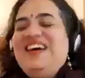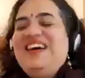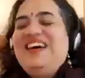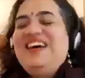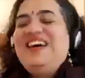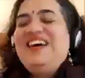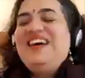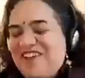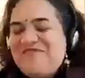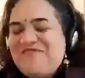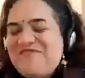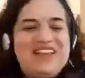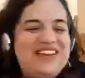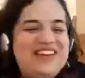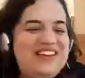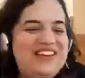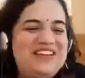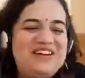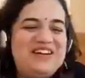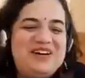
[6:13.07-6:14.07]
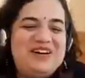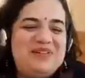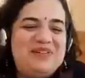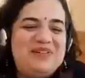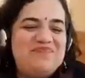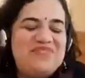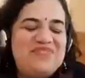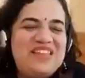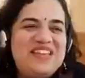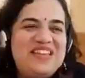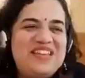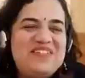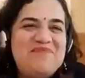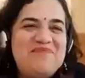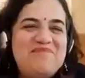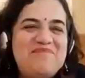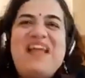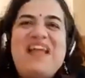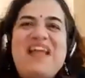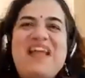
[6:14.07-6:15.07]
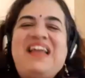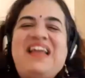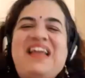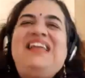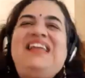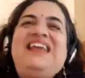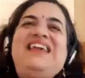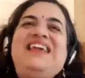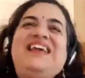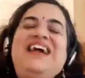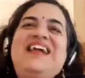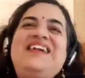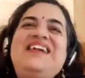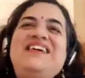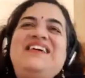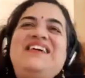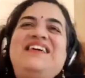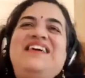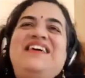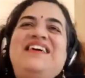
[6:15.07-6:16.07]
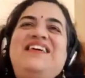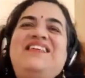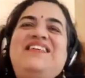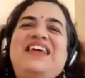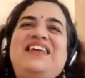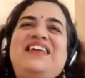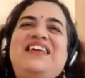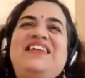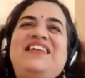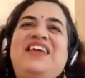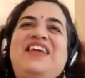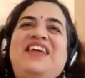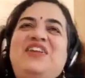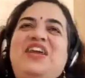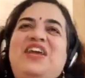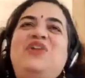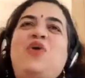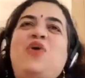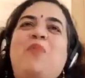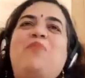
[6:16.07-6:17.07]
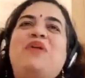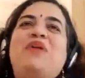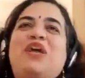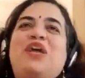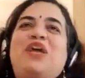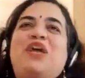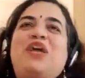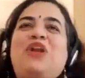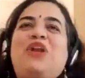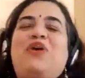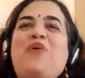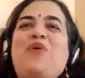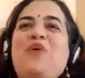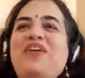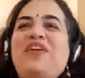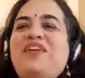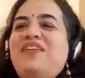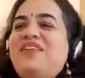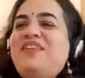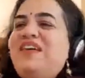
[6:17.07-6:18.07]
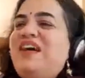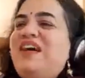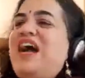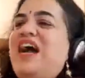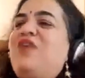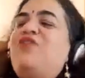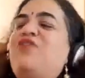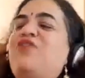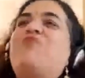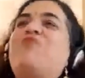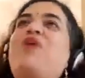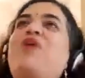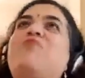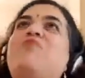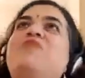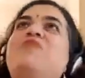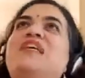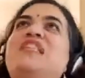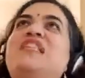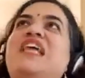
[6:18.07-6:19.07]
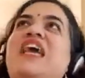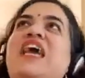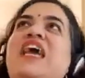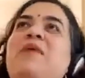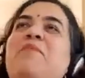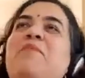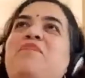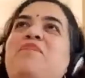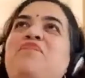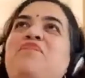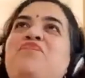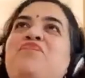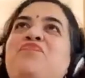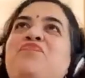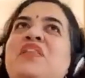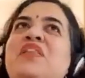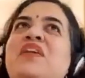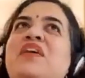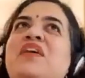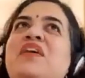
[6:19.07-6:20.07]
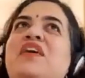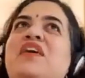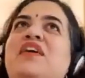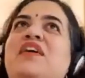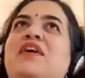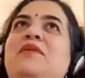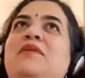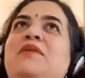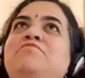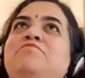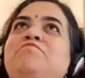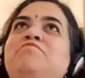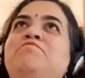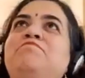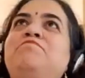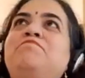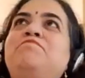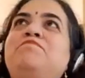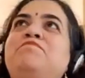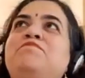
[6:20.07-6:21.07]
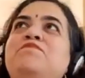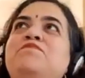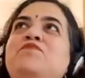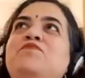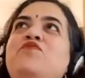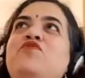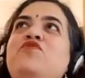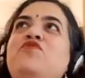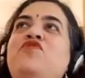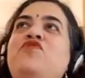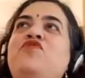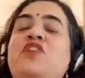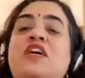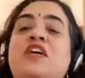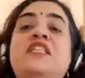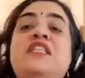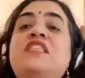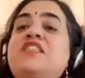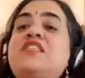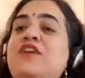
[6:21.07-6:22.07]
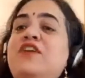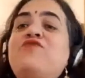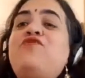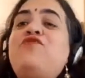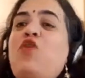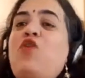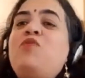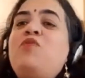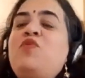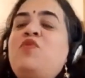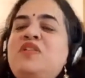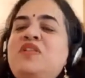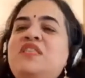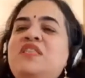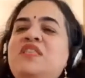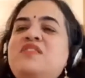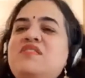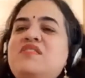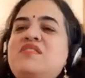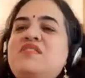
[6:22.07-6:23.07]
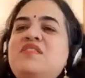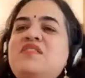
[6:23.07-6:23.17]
there have been many, and in no particular order. I would probably say, um, first and foremost,